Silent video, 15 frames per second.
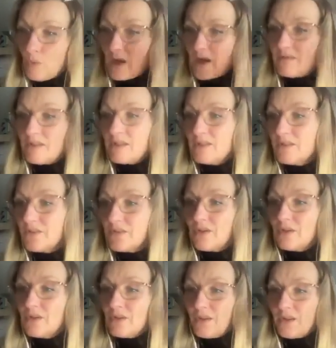or having a
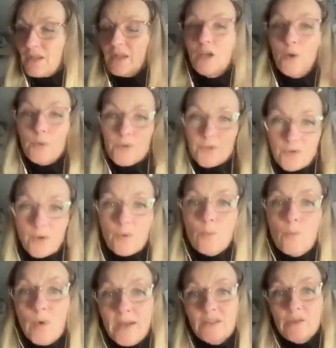certain thing go a
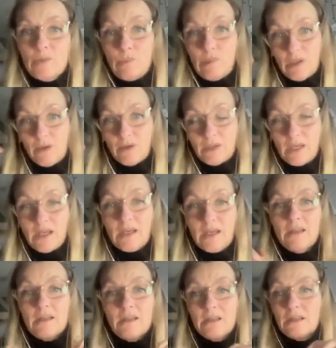certain way to be
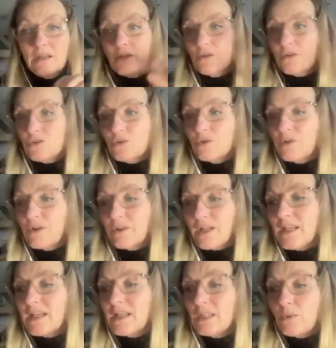okay, because you're
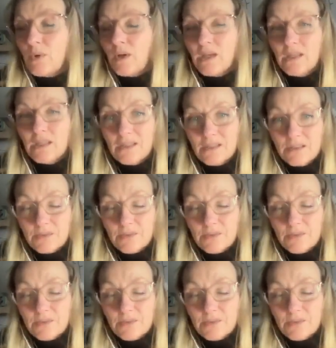okay anyway.